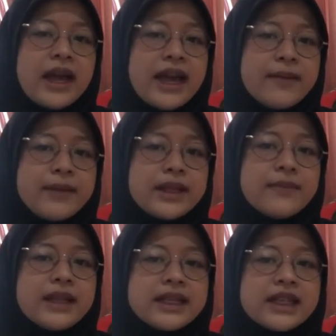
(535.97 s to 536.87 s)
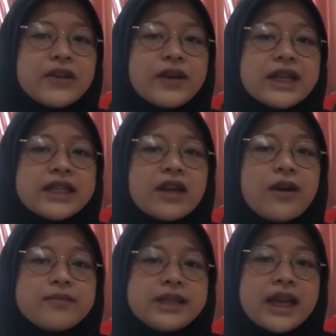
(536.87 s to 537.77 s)
And mathematics education
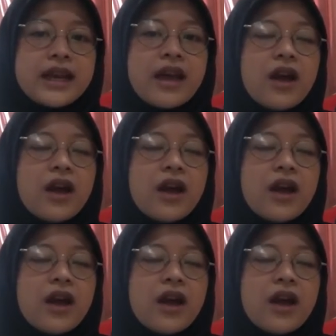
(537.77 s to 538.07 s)
object,